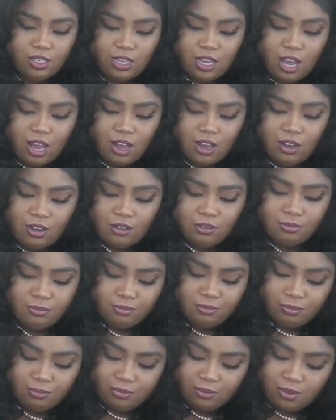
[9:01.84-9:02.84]
Y'all,
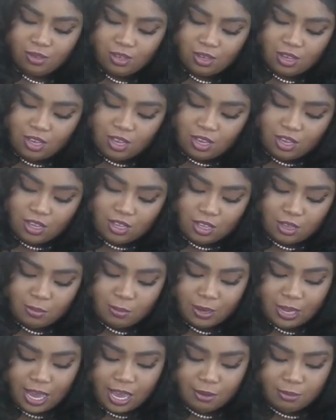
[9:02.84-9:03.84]
the
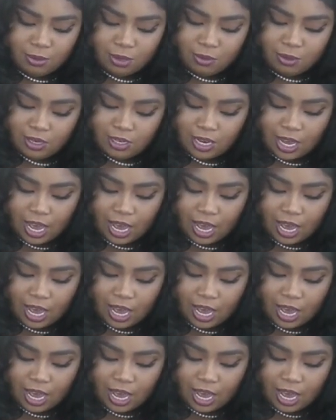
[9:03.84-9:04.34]
Black Beauty